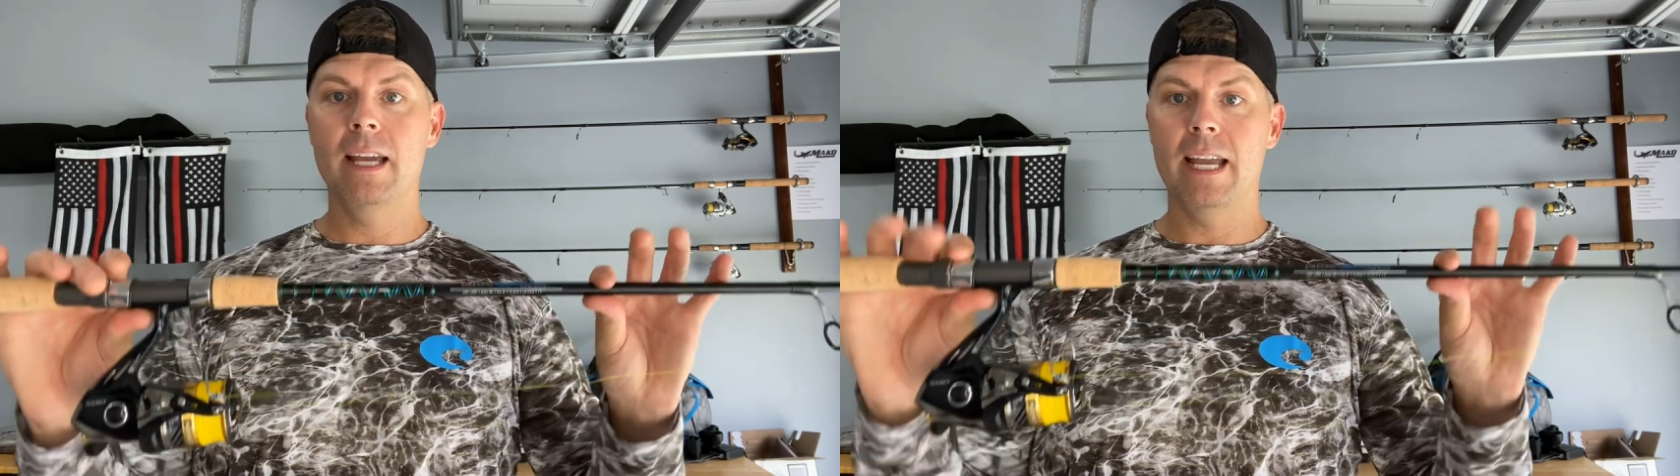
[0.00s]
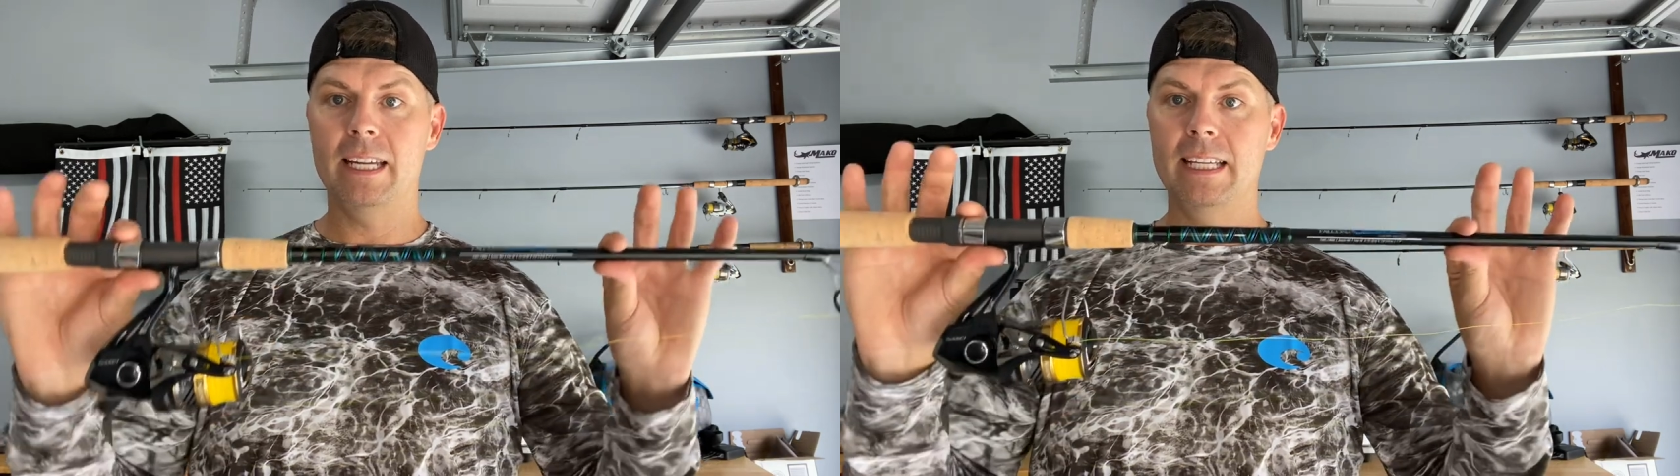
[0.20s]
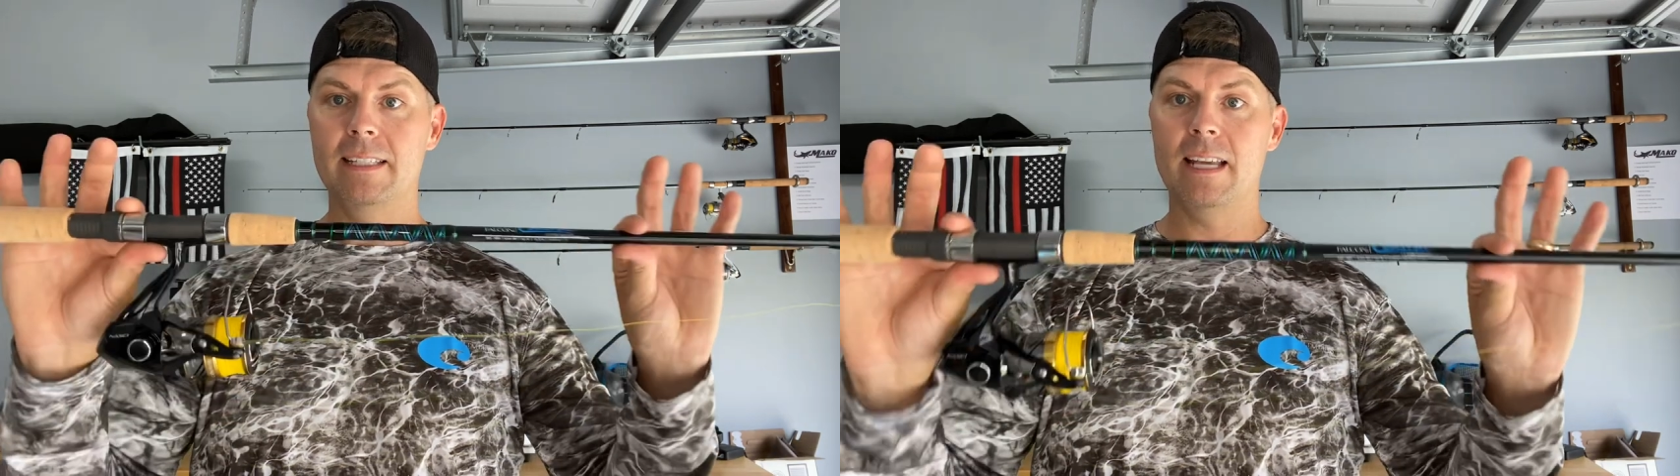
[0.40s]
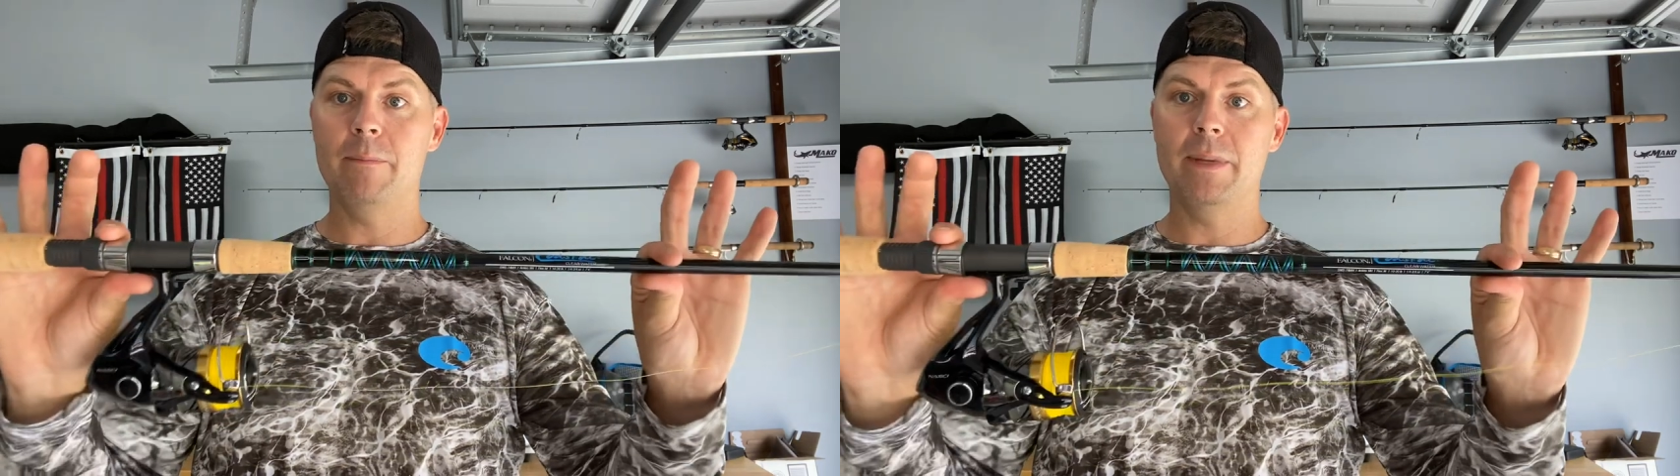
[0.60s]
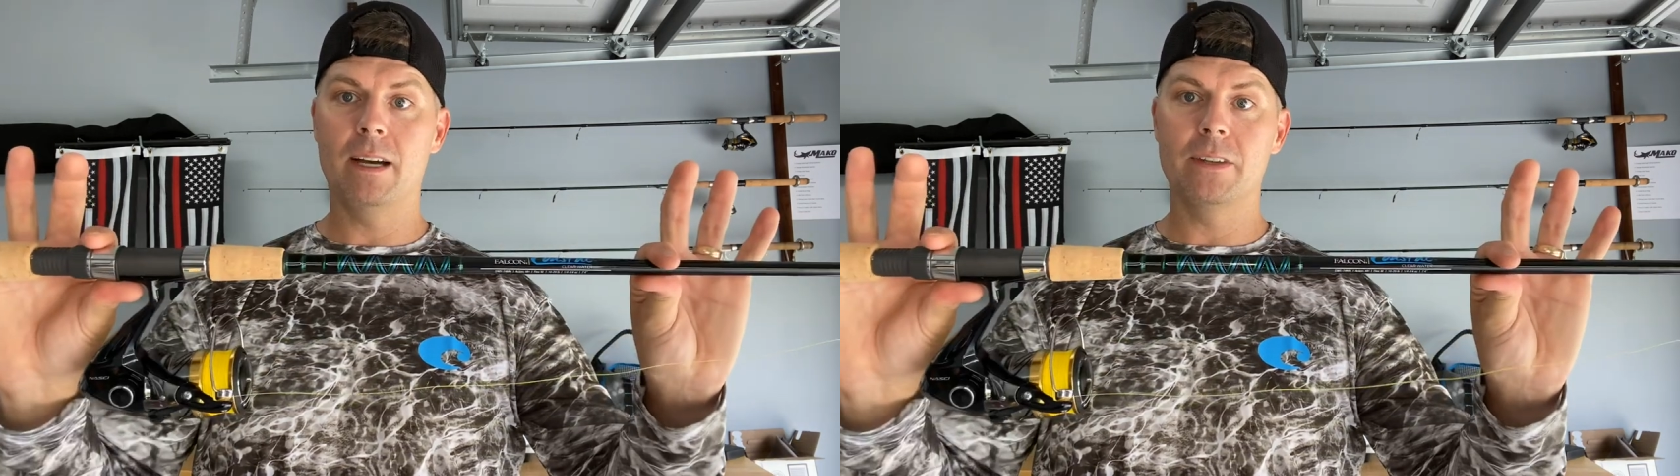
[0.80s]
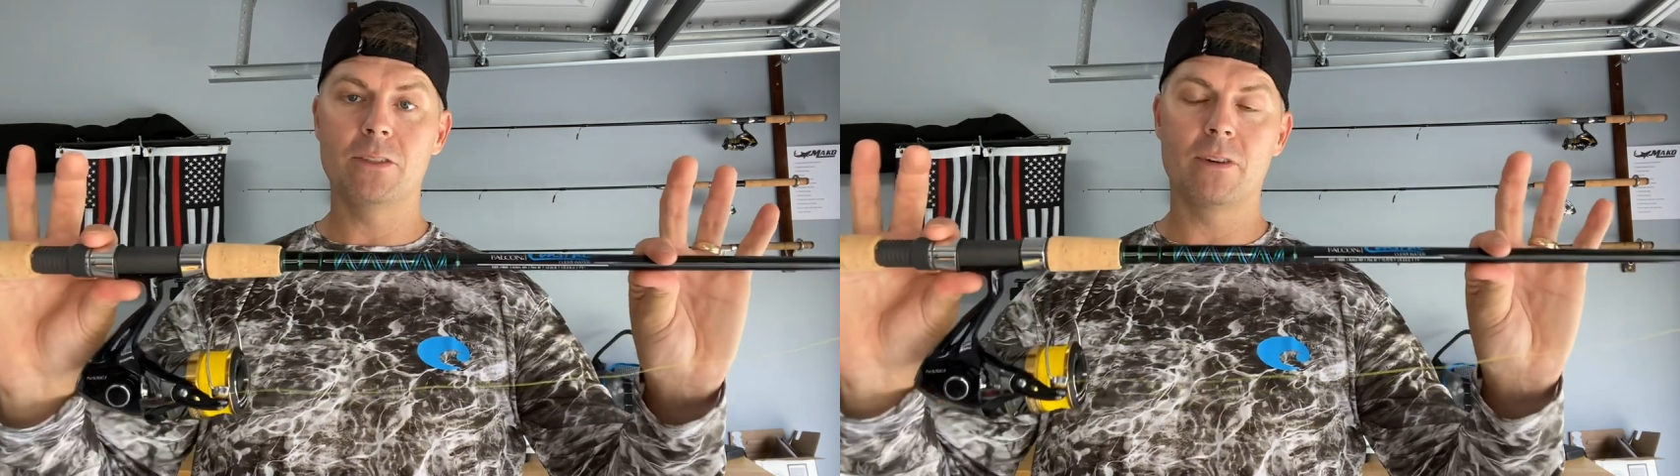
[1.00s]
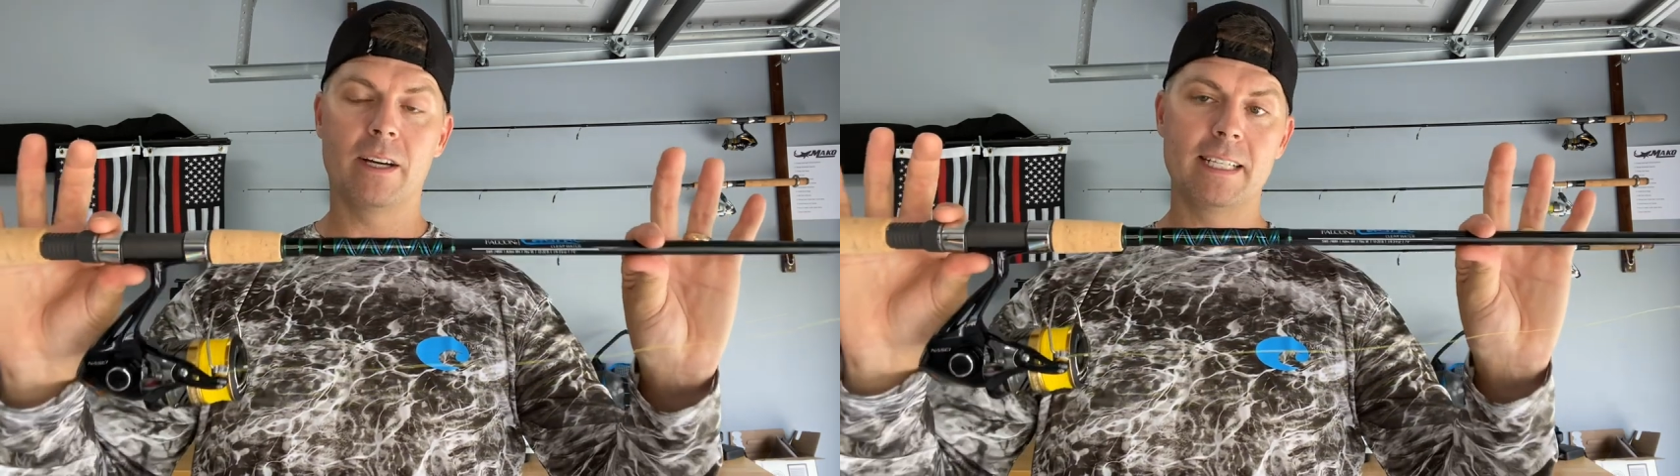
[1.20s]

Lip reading: and he set me on this rod.